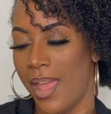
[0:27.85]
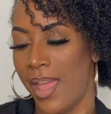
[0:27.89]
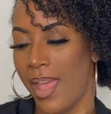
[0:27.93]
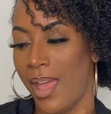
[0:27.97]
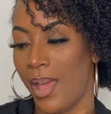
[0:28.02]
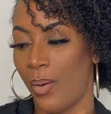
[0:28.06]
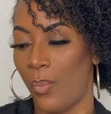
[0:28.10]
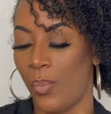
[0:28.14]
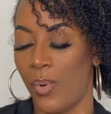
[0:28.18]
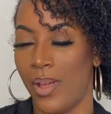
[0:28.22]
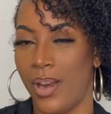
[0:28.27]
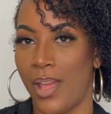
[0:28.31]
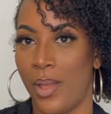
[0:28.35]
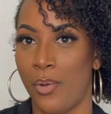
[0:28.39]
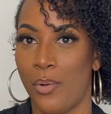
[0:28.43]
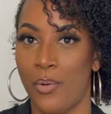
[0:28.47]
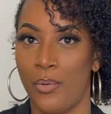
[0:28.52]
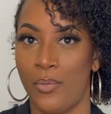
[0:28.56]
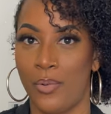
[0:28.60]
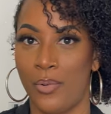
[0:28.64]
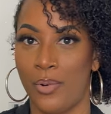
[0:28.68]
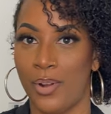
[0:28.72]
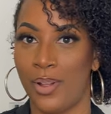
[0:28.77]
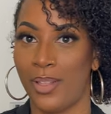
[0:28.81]
and what I
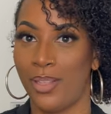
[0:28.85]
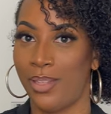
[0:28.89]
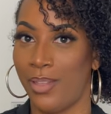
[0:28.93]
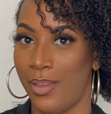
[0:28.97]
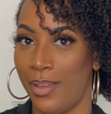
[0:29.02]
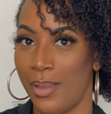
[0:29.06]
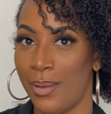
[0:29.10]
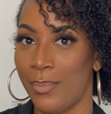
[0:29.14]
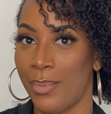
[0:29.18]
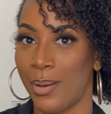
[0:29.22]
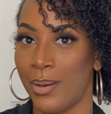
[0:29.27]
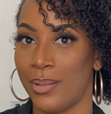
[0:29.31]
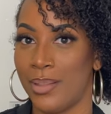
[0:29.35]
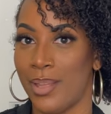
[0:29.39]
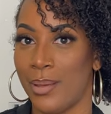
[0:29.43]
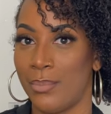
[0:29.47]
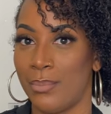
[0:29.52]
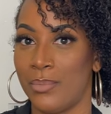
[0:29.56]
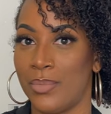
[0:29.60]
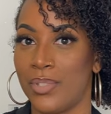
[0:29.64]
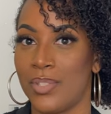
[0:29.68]
overall think about them.